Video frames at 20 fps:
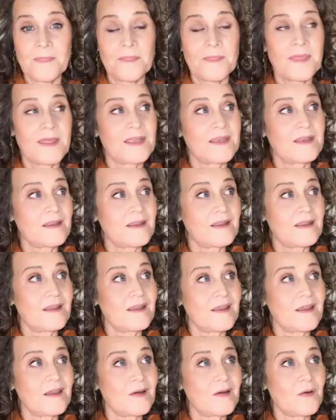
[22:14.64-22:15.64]
then
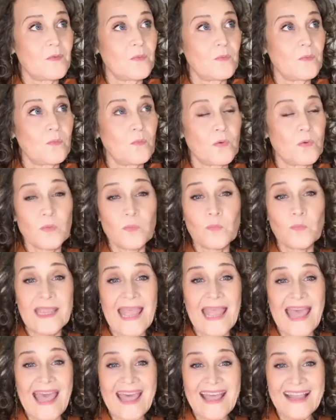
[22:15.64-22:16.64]
would we
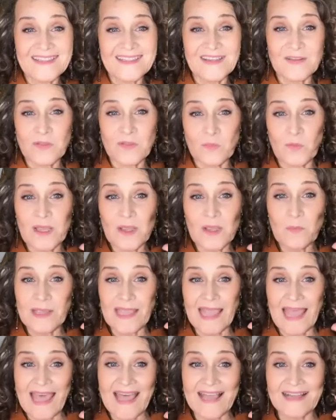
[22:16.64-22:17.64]
act the way
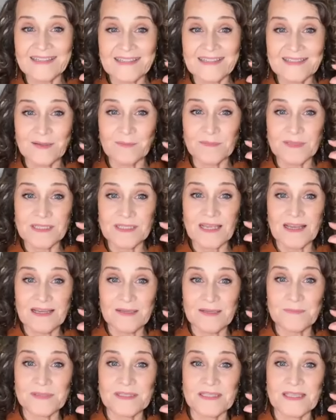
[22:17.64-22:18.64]
we act
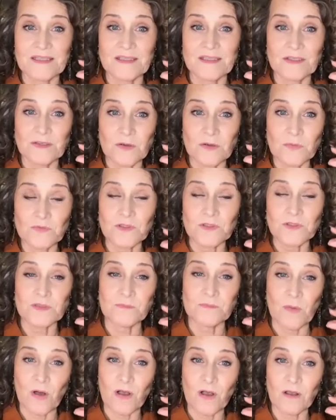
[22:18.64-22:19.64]
sometimes, that's so
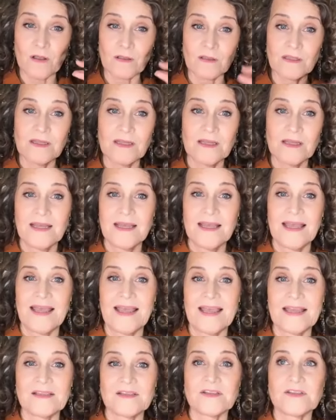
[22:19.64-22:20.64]
small
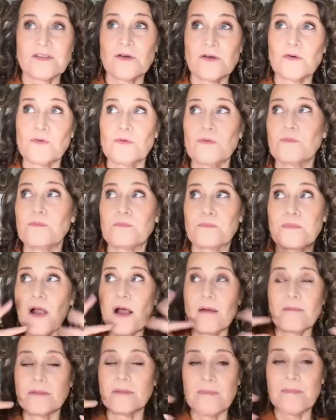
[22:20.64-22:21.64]
and so
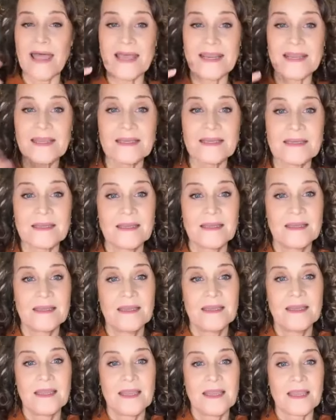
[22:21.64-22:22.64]
problematic
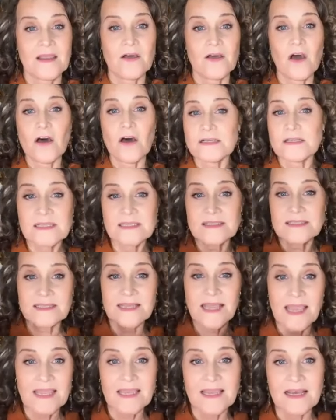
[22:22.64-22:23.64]
and causes
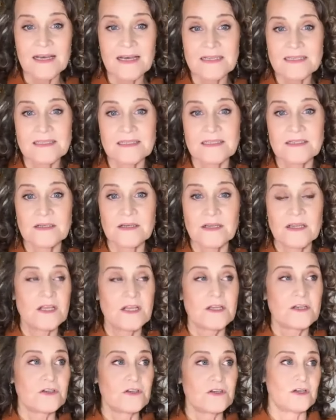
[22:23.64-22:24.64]
chaos and
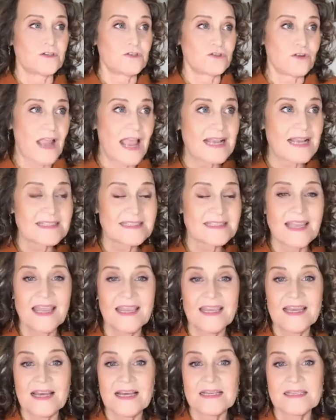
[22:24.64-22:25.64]
attracts
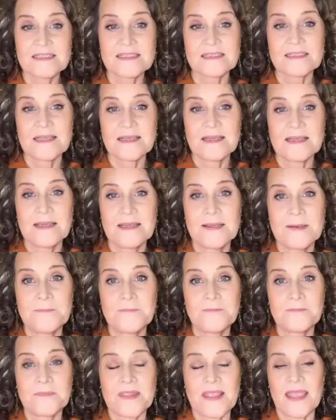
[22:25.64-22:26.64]
chaos?
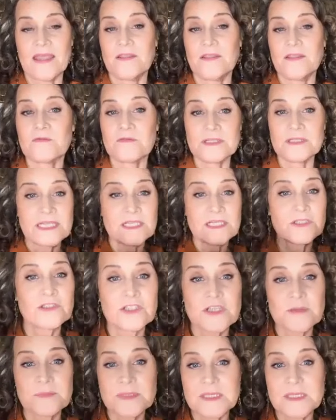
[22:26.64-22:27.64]
And the
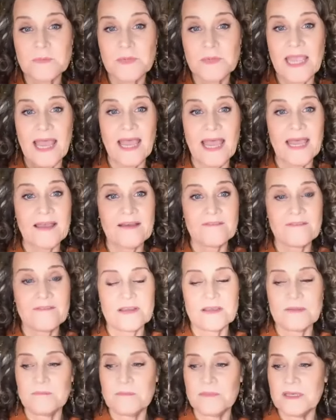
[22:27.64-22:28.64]
relationships that we have
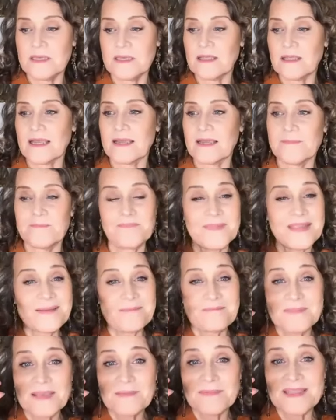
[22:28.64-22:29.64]
can be like
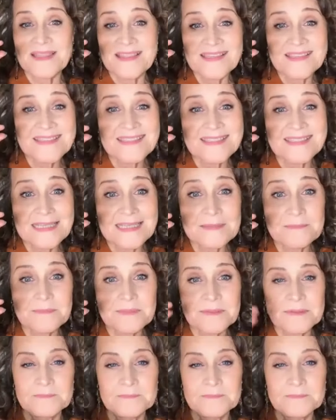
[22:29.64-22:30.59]
maybe this deep.